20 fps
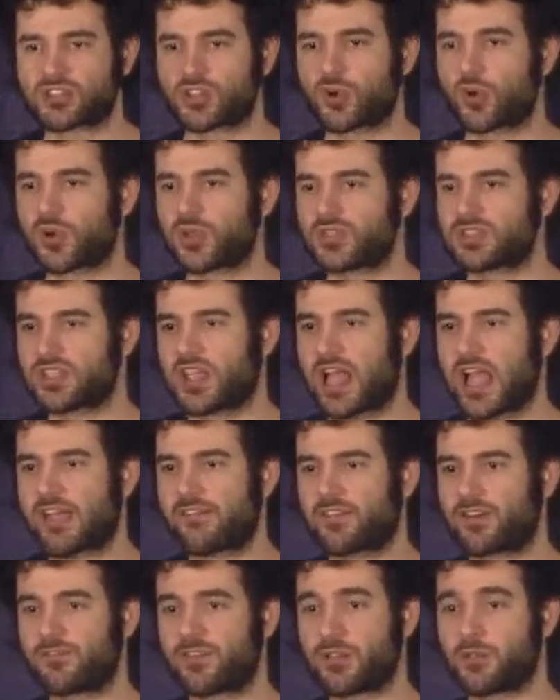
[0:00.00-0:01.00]
ago and still have
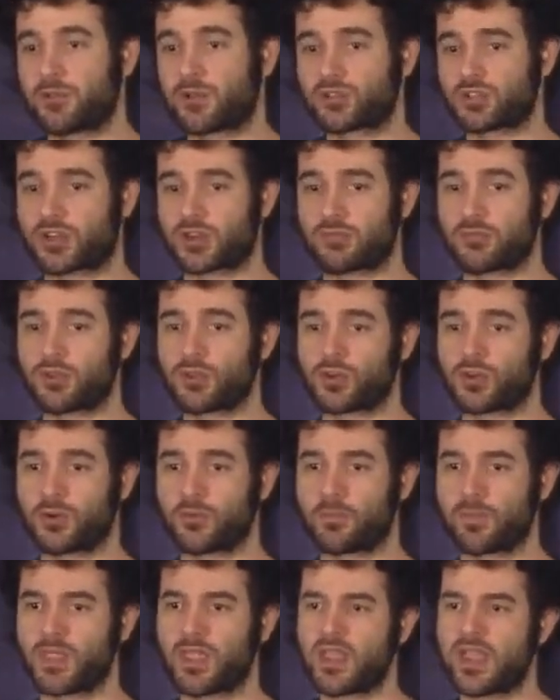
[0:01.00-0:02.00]
it available to our computer,
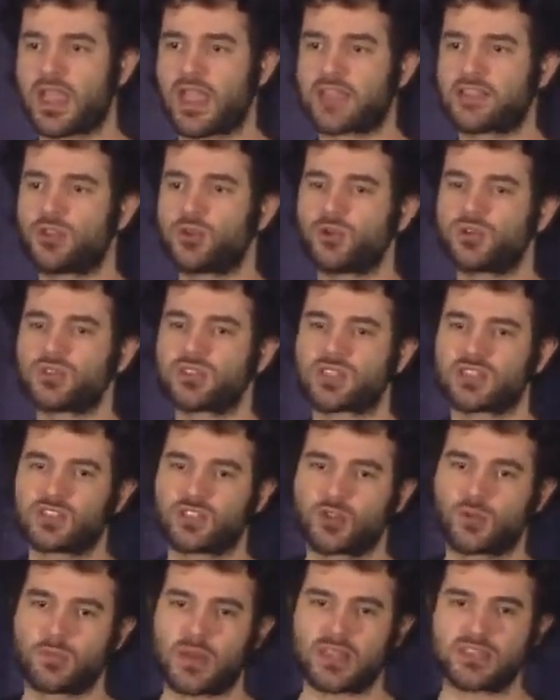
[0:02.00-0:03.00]
and use this
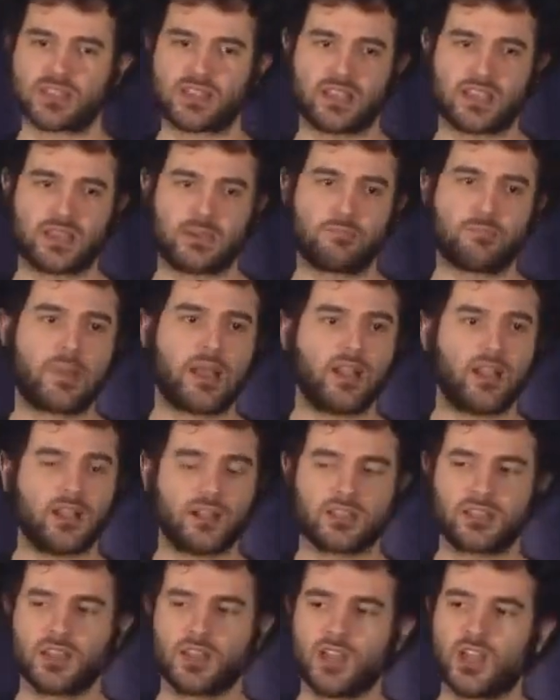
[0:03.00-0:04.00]
to basically
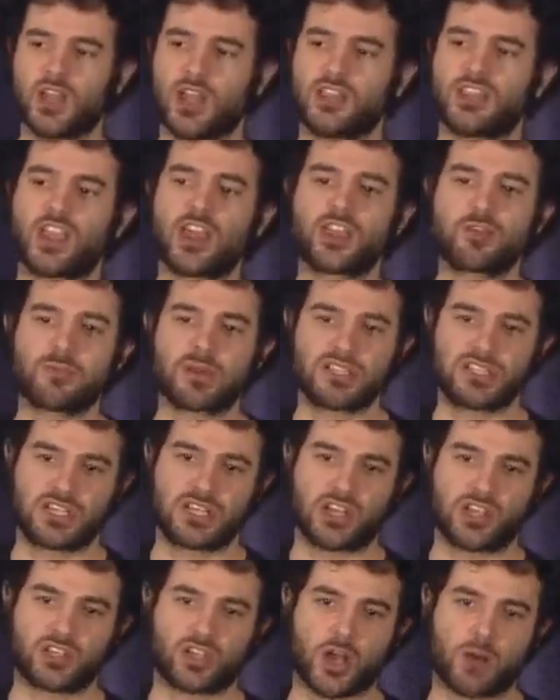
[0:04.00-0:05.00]
build another machine
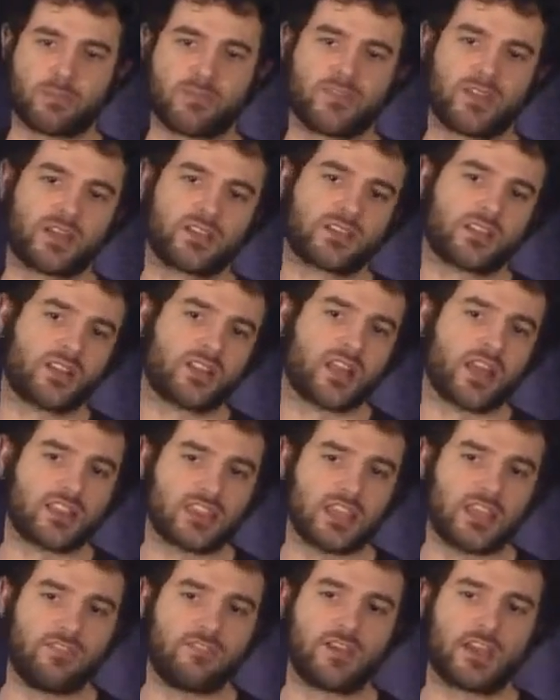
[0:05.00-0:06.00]
on top of it, like
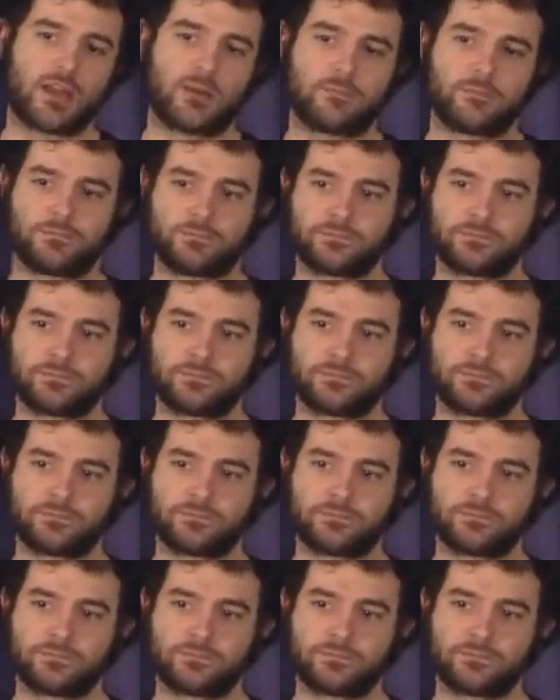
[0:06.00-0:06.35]
the EVM.